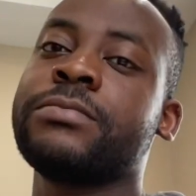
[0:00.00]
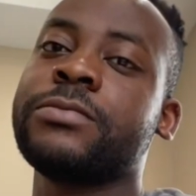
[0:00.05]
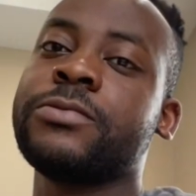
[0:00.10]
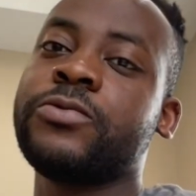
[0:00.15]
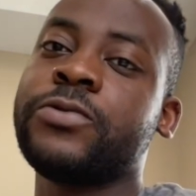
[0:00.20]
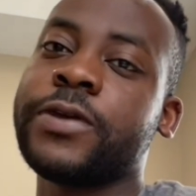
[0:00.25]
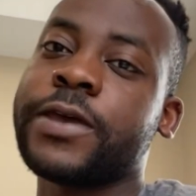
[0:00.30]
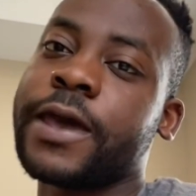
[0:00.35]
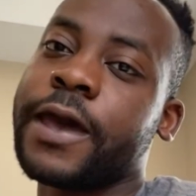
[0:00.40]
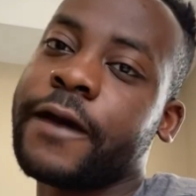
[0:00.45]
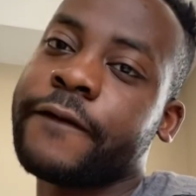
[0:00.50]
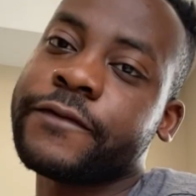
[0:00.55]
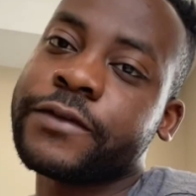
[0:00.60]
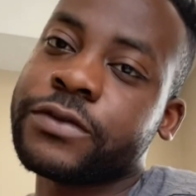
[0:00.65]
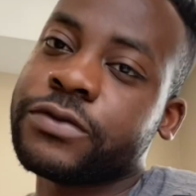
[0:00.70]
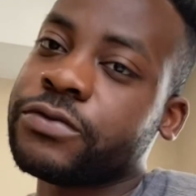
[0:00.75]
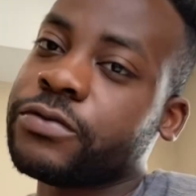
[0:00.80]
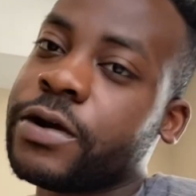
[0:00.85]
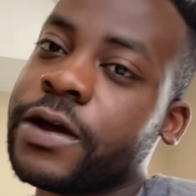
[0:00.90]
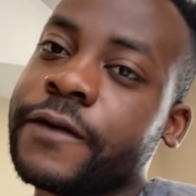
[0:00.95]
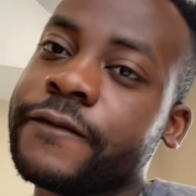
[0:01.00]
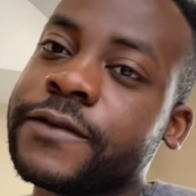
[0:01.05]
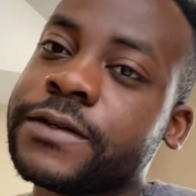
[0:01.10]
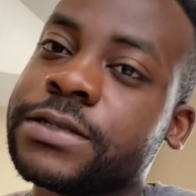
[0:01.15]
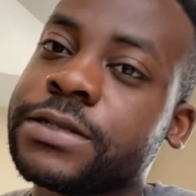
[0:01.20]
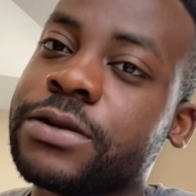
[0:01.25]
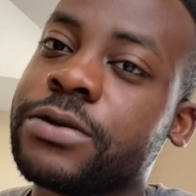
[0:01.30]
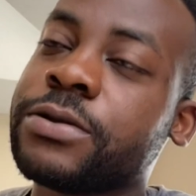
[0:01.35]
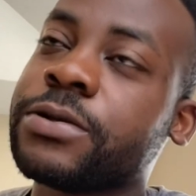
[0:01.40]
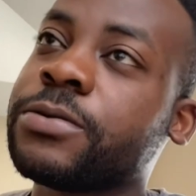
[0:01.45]
We have to thrive. This
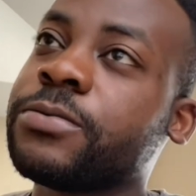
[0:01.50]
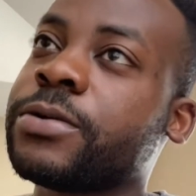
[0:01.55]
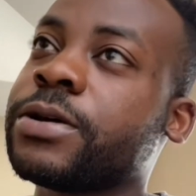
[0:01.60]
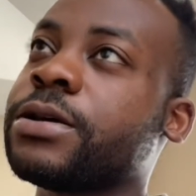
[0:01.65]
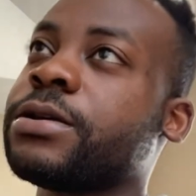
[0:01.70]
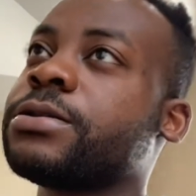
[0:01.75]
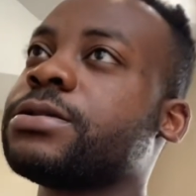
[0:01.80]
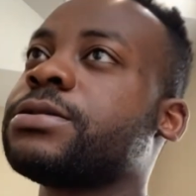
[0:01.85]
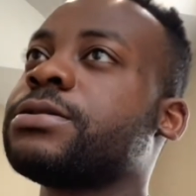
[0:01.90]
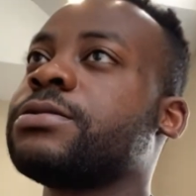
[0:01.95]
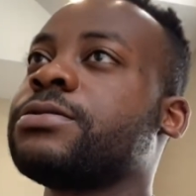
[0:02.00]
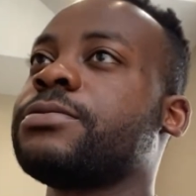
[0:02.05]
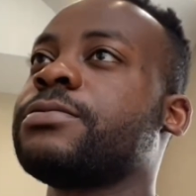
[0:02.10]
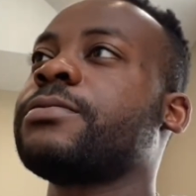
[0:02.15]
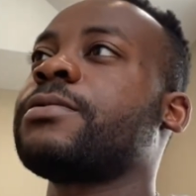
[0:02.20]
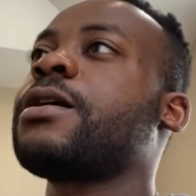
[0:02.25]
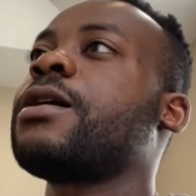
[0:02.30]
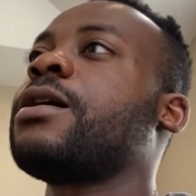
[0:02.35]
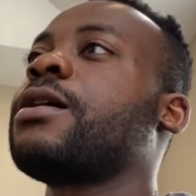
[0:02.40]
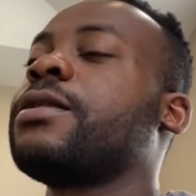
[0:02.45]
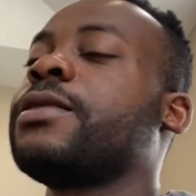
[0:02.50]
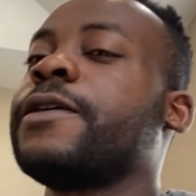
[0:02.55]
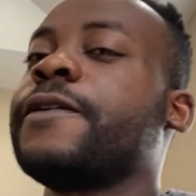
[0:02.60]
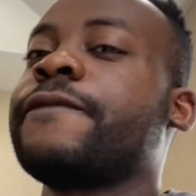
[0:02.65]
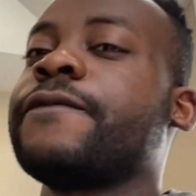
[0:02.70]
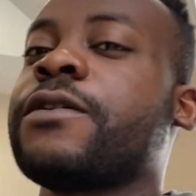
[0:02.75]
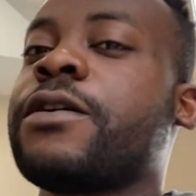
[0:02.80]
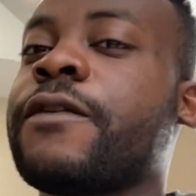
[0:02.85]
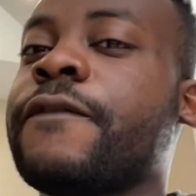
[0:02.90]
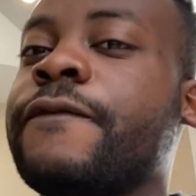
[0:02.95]
is the only way to
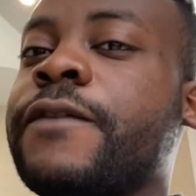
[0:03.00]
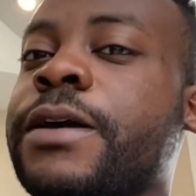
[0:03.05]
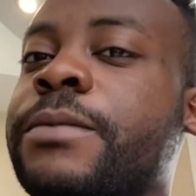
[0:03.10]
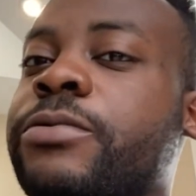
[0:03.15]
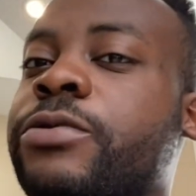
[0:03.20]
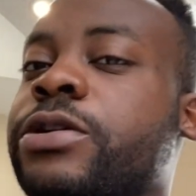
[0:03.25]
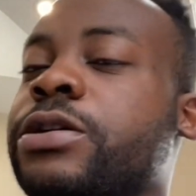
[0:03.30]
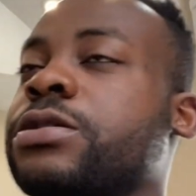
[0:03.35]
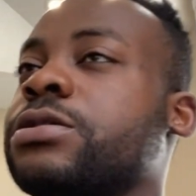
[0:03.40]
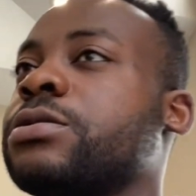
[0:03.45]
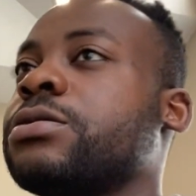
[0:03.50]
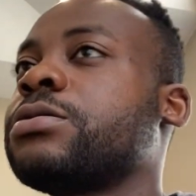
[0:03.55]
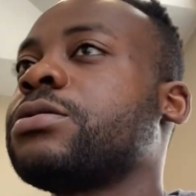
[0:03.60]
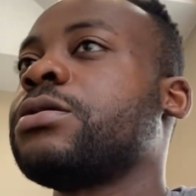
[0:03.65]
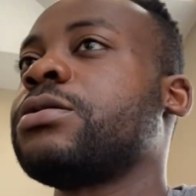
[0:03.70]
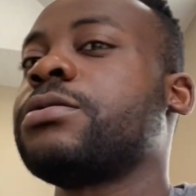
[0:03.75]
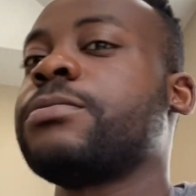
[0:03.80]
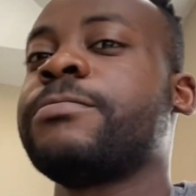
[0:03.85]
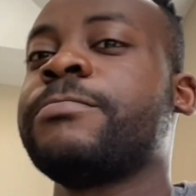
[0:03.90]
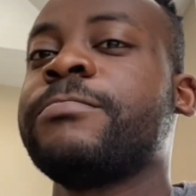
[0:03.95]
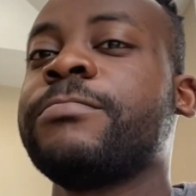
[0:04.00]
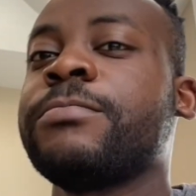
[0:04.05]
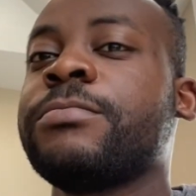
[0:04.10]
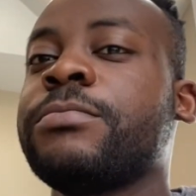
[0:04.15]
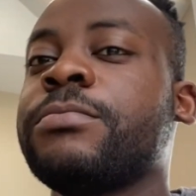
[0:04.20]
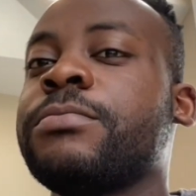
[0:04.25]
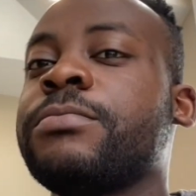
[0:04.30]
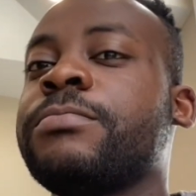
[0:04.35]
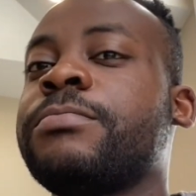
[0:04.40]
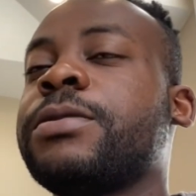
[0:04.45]
lift our vibration
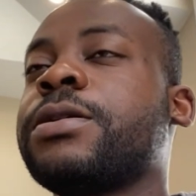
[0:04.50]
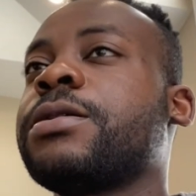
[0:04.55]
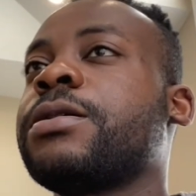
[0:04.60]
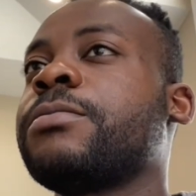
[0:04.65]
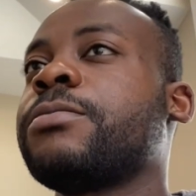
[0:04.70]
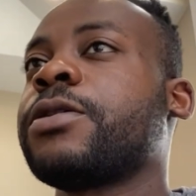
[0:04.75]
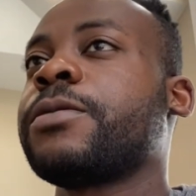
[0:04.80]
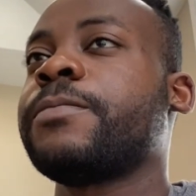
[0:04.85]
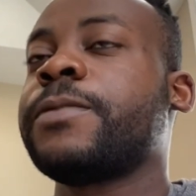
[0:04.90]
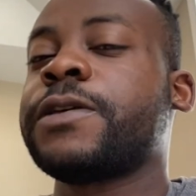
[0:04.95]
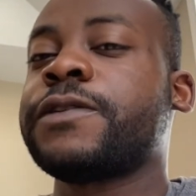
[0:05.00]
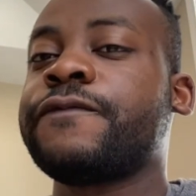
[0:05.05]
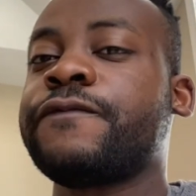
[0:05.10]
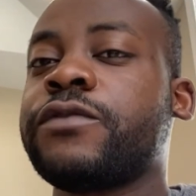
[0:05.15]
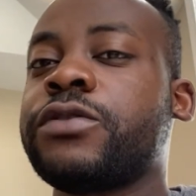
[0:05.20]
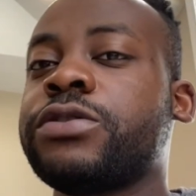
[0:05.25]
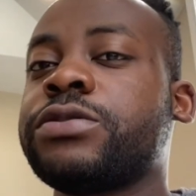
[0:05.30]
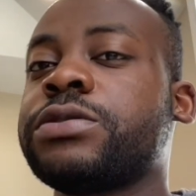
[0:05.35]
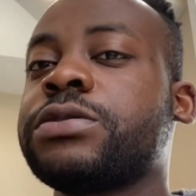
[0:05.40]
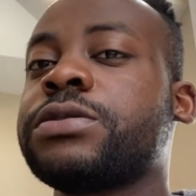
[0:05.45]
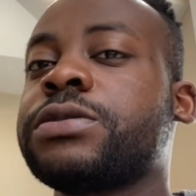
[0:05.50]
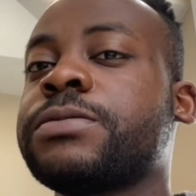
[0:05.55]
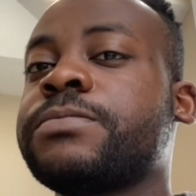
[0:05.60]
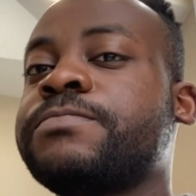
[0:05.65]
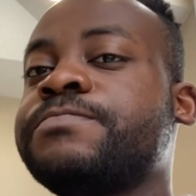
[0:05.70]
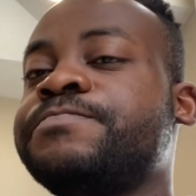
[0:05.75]
and become our best versions.